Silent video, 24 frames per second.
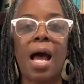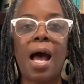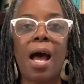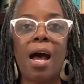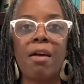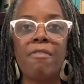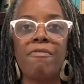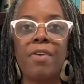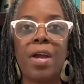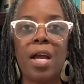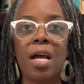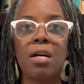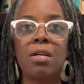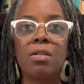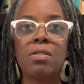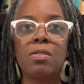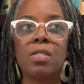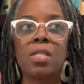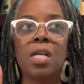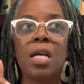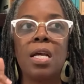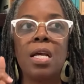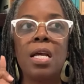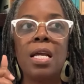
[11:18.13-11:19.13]
I
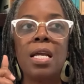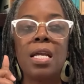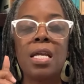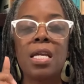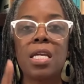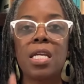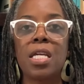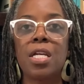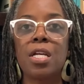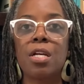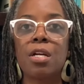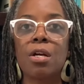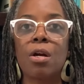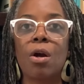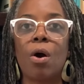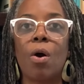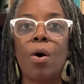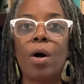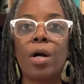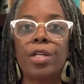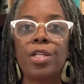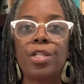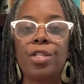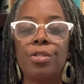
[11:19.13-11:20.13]
found here
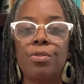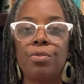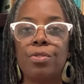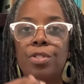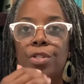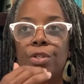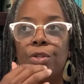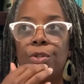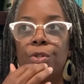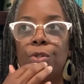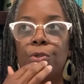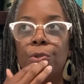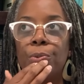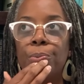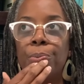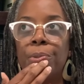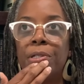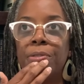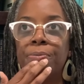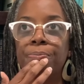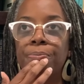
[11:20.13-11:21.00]
on YouTube,